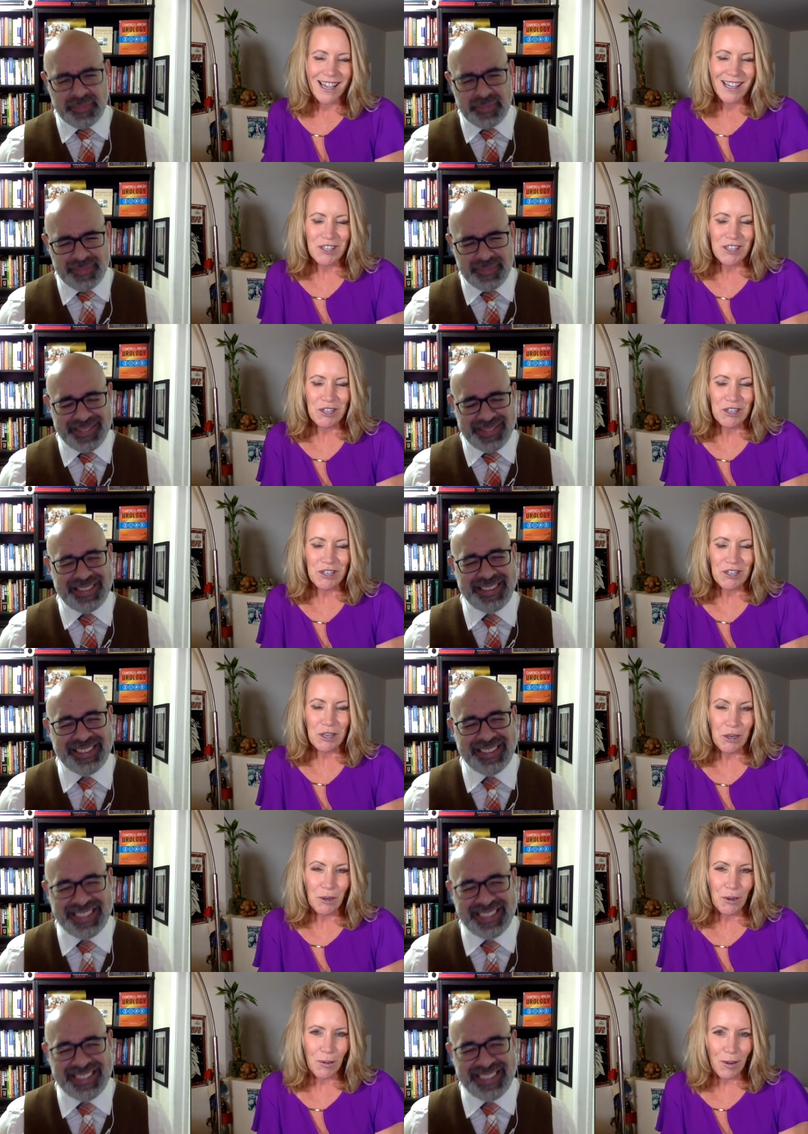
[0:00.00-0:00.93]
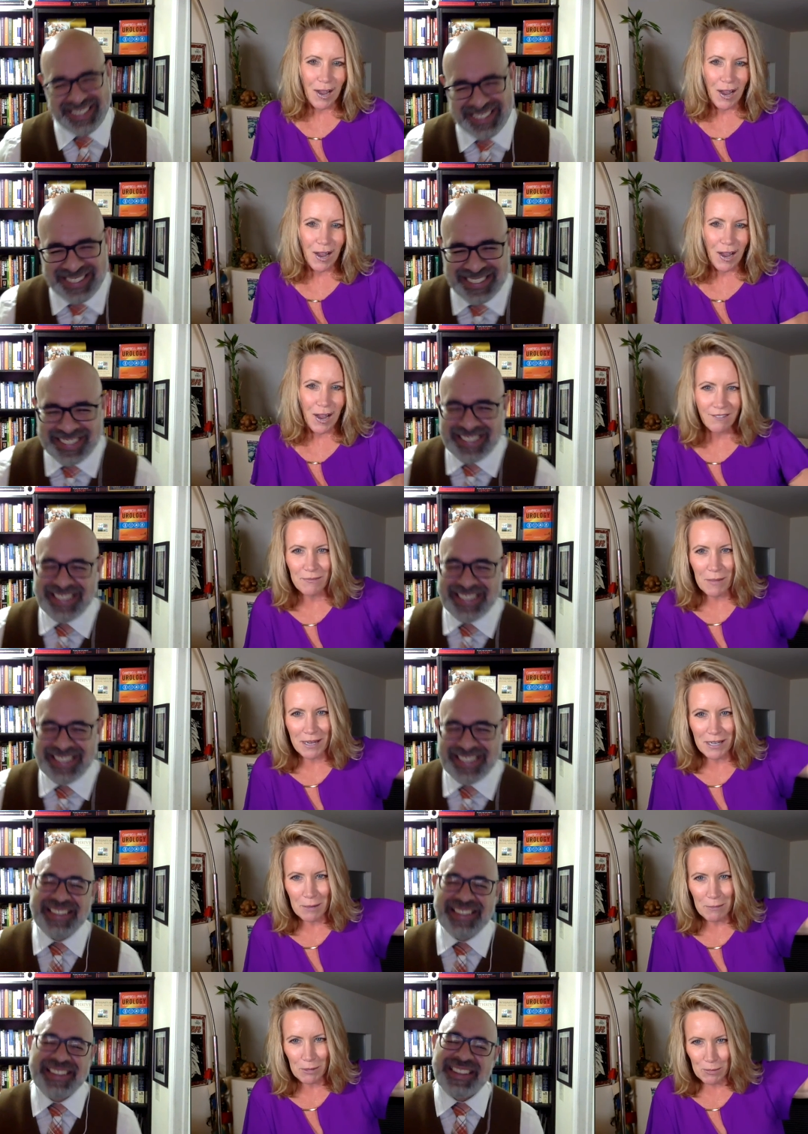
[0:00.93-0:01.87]
Speaker 1: So I, I've left
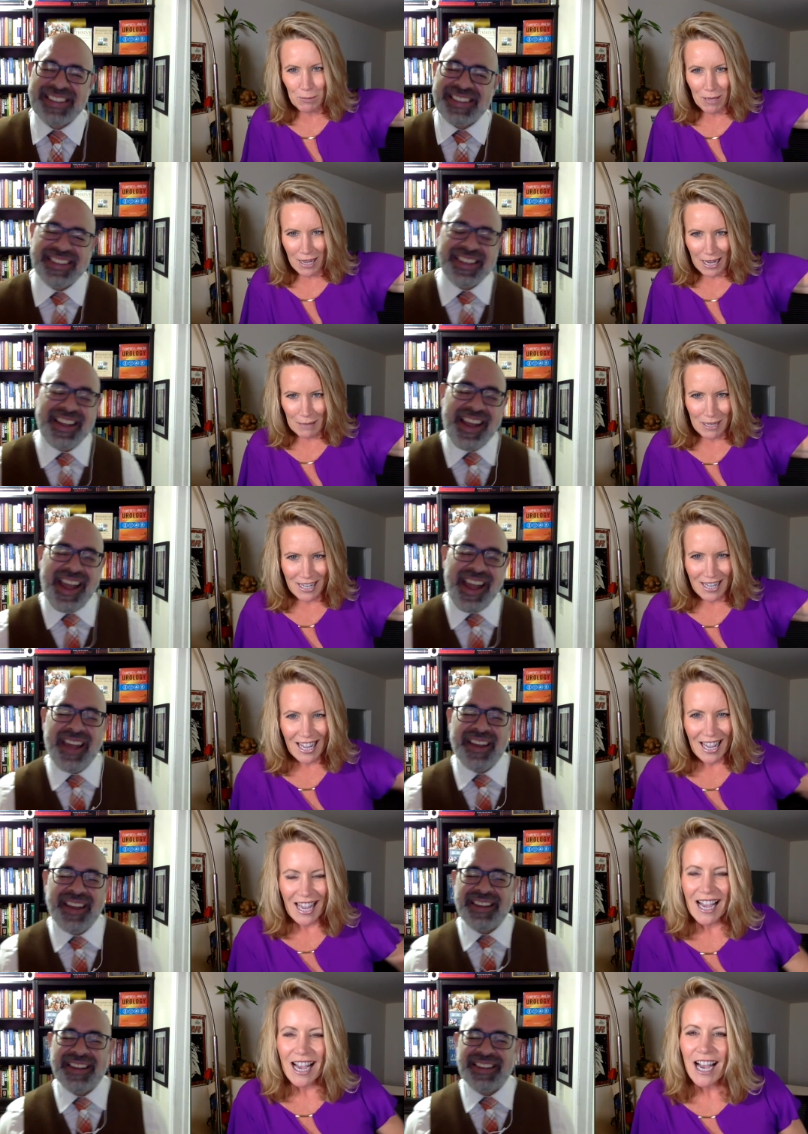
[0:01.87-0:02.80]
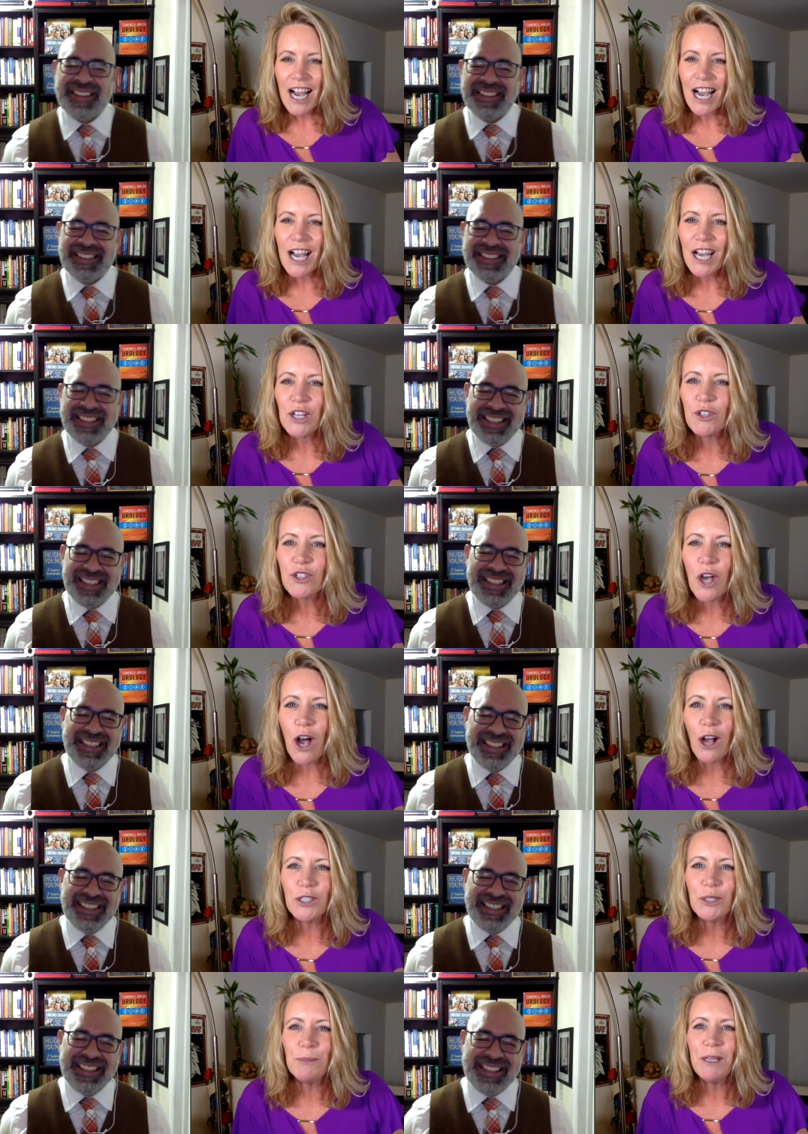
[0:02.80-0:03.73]
my numbers behind me. Uh,
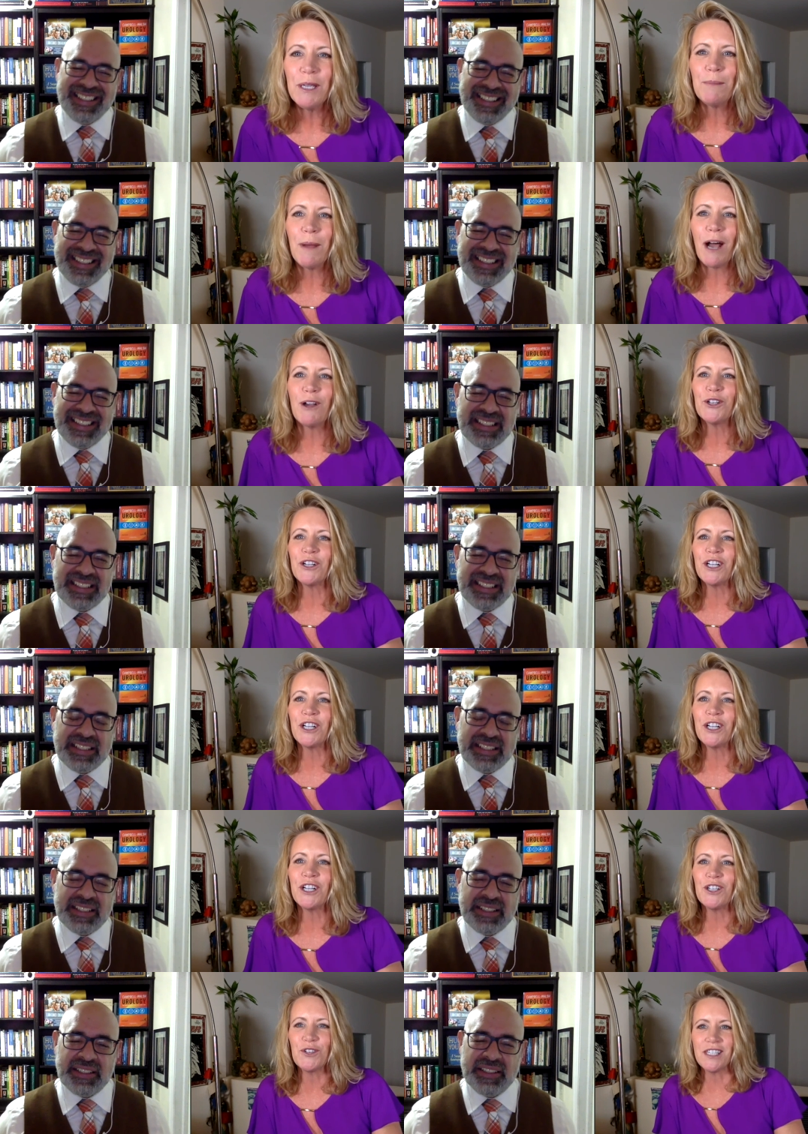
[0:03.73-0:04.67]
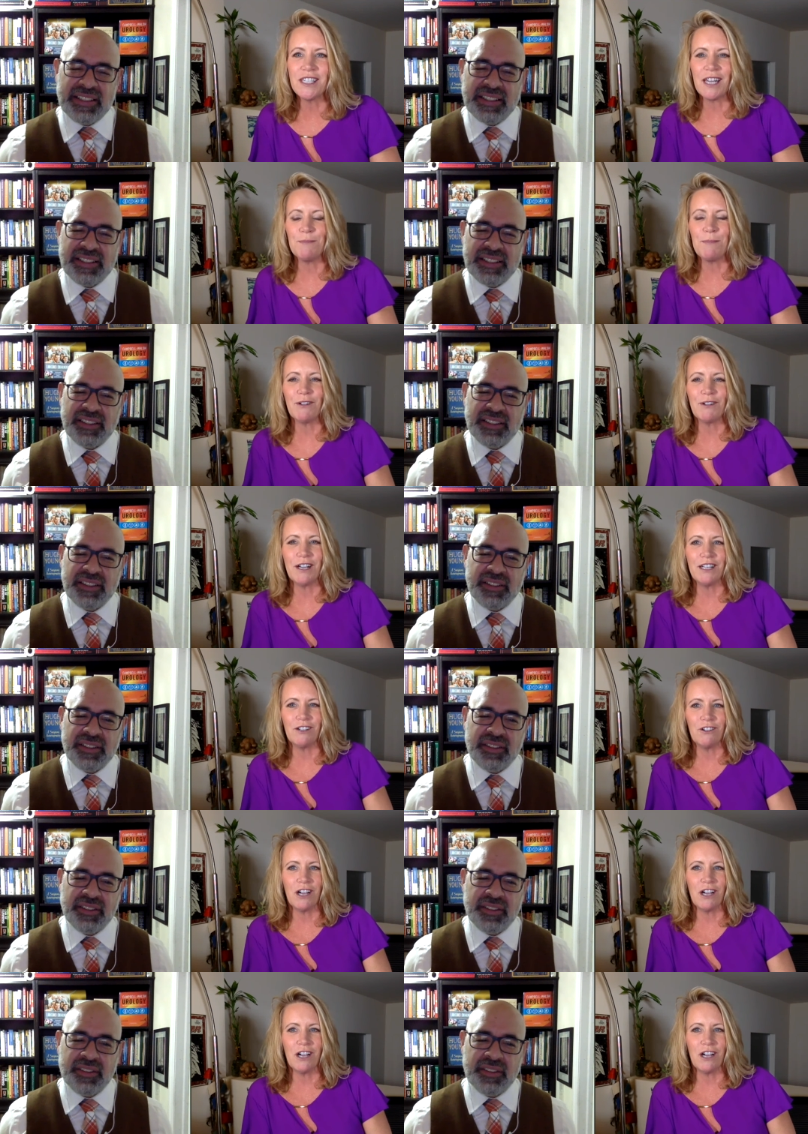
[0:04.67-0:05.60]
talk to me about your interest and background in
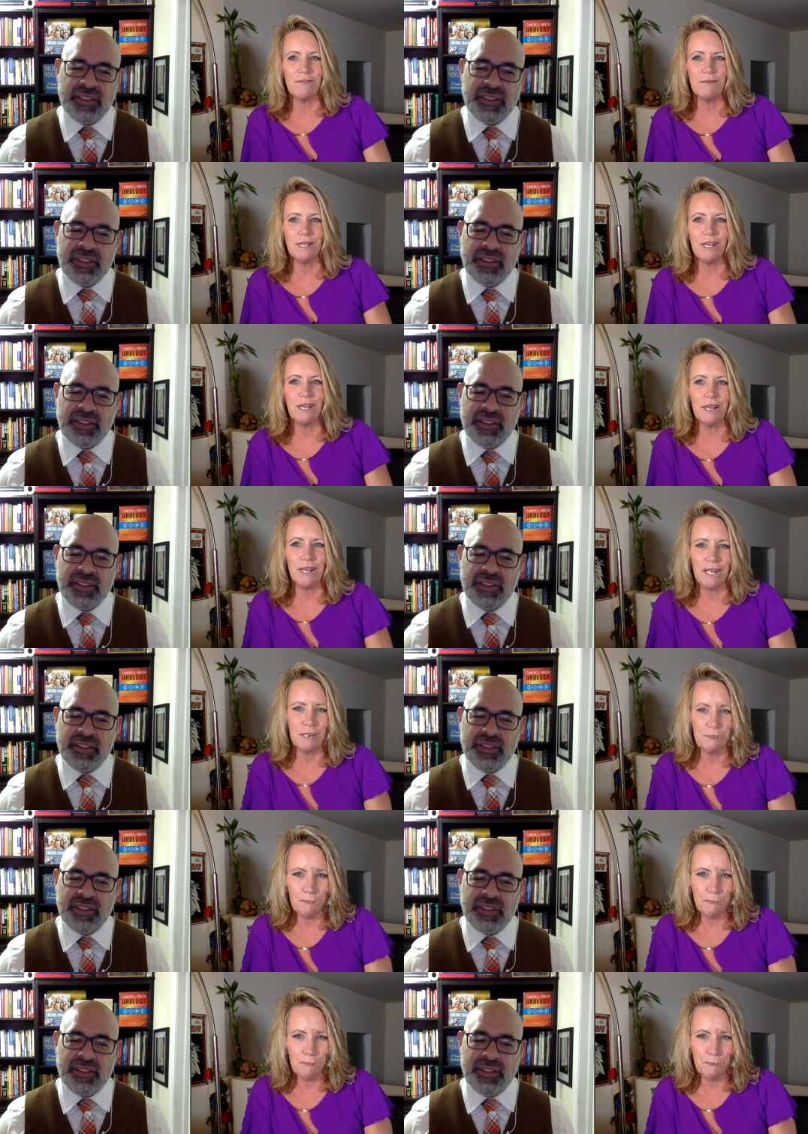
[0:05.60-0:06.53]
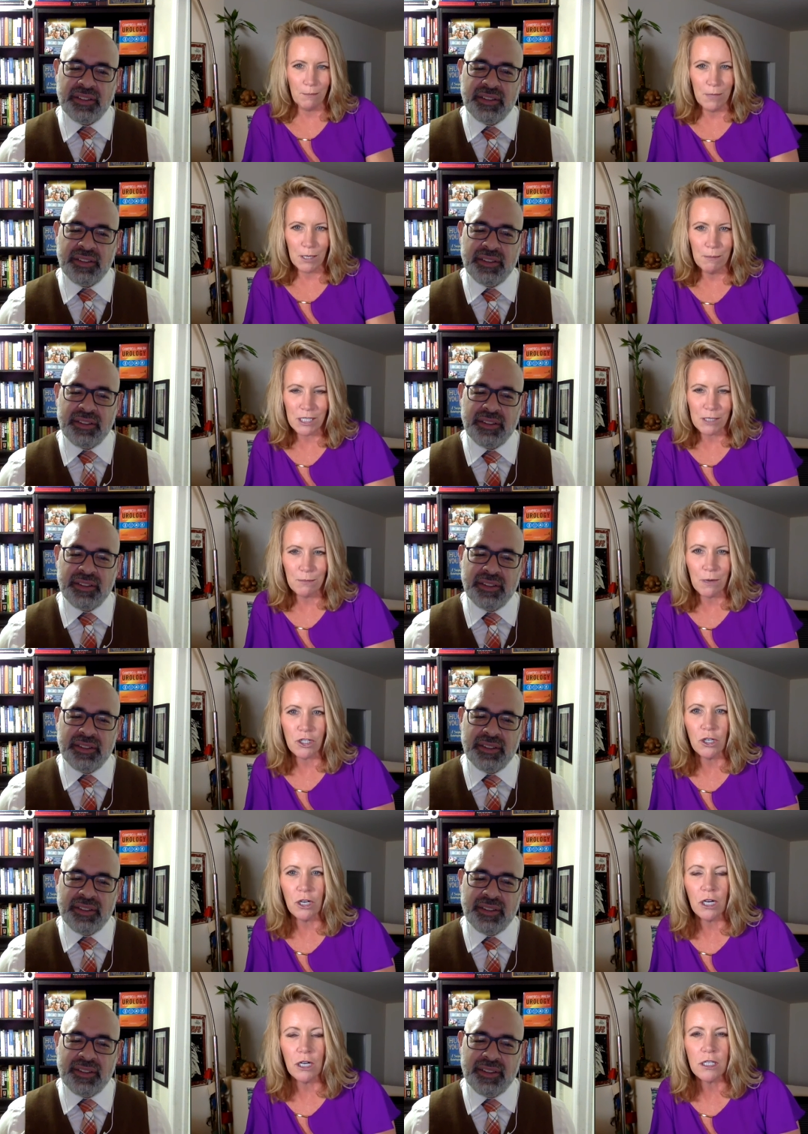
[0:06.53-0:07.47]
Krav Maga and mi mixed
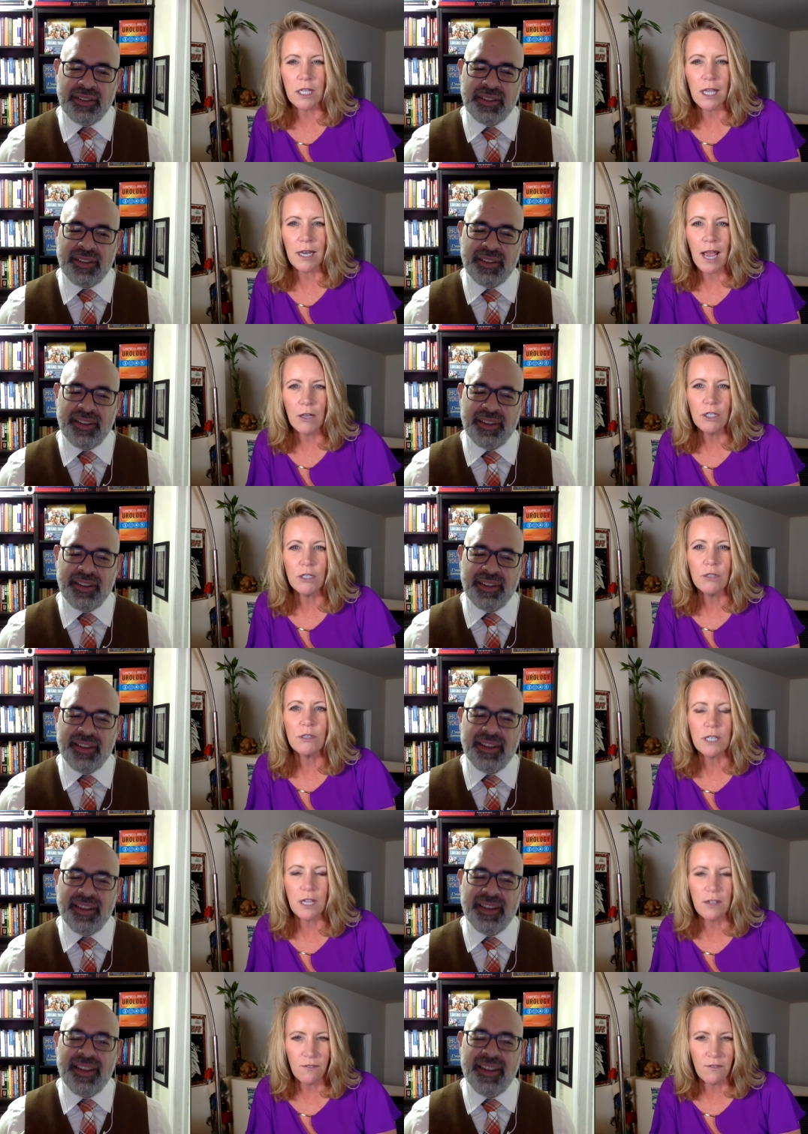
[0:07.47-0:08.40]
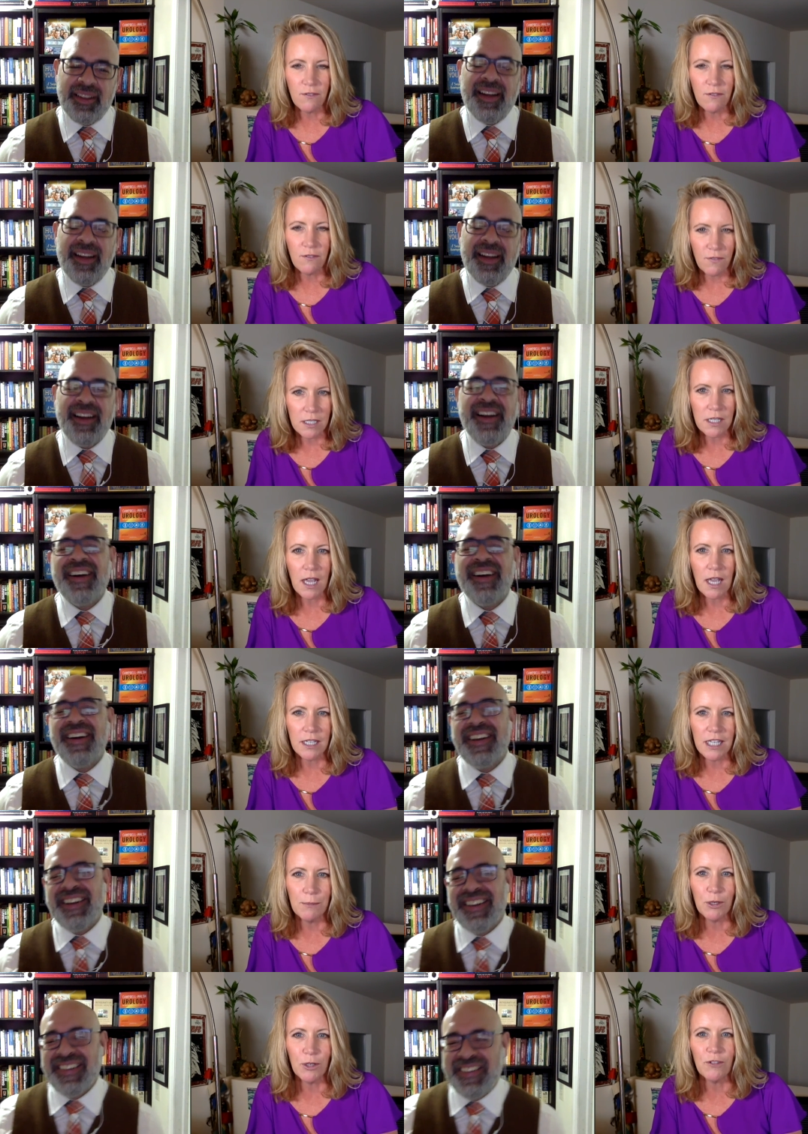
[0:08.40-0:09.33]
martial arts and how you stay from
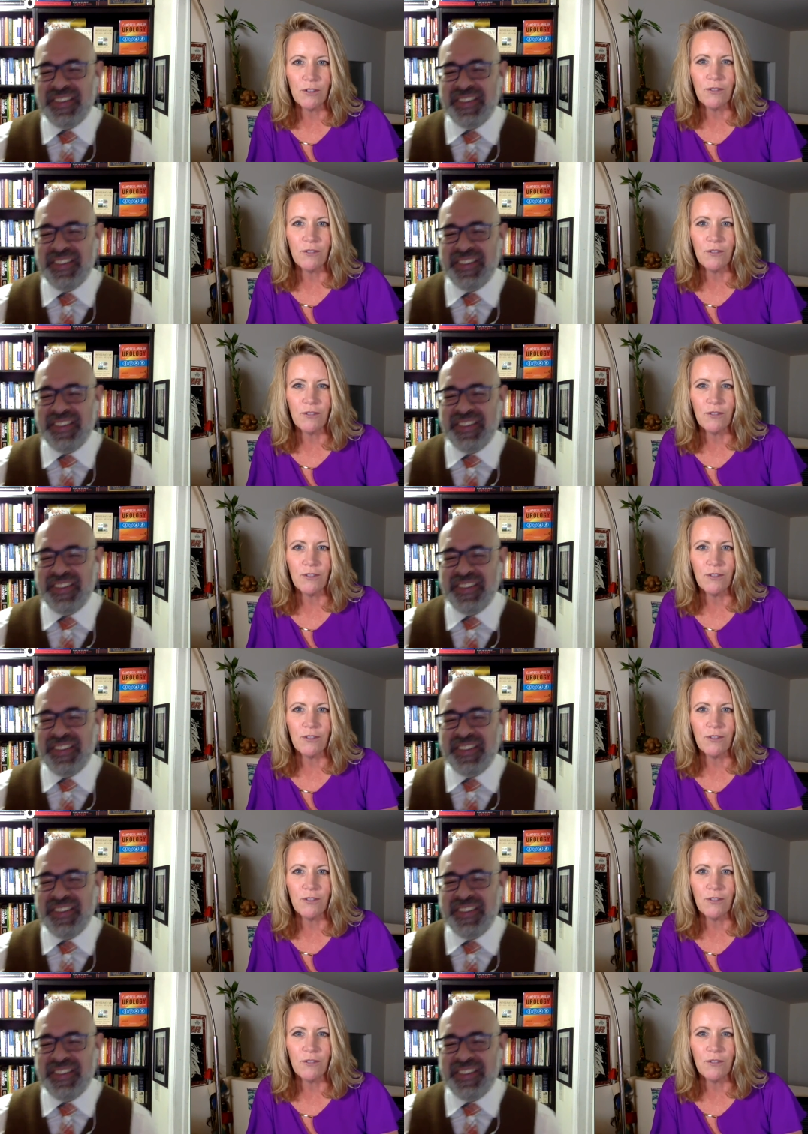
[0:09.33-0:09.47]
your